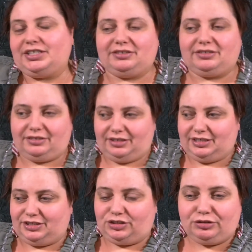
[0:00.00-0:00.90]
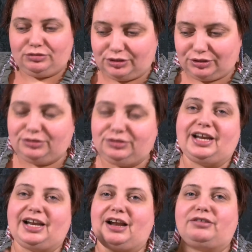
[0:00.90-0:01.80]
get, it's due soon,
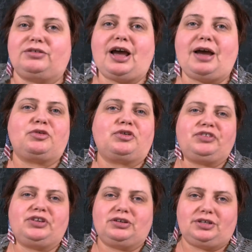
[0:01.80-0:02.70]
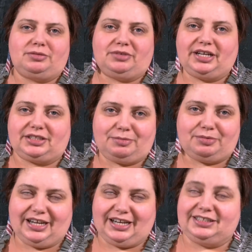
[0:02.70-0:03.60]
and I don't know how I'm going to feel come the next
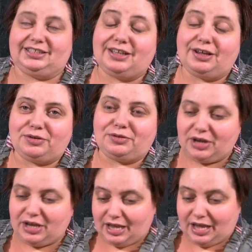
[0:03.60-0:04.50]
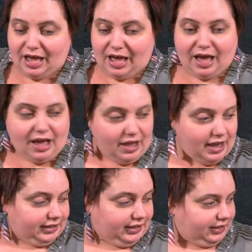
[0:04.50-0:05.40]
couple days. So
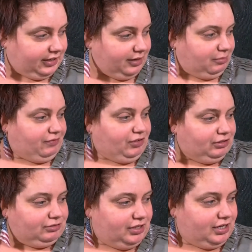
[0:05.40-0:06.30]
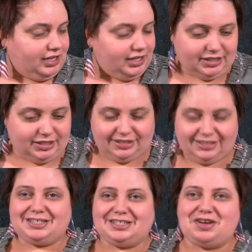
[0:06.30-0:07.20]
I need to get my phone.
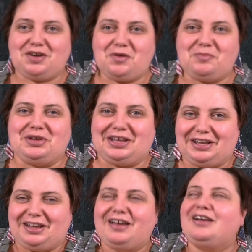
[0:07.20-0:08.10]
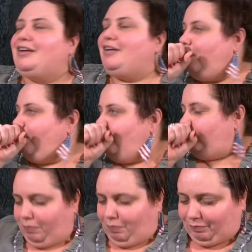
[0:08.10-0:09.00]
This is going to be,
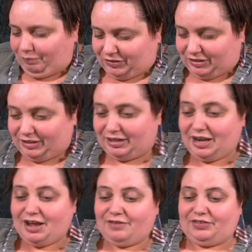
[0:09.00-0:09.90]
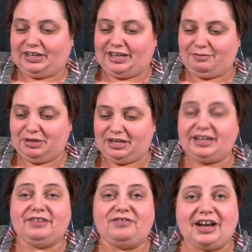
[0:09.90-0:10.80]
and forgive me
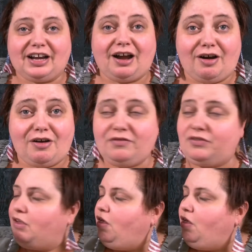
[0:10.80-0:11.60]
if I cough.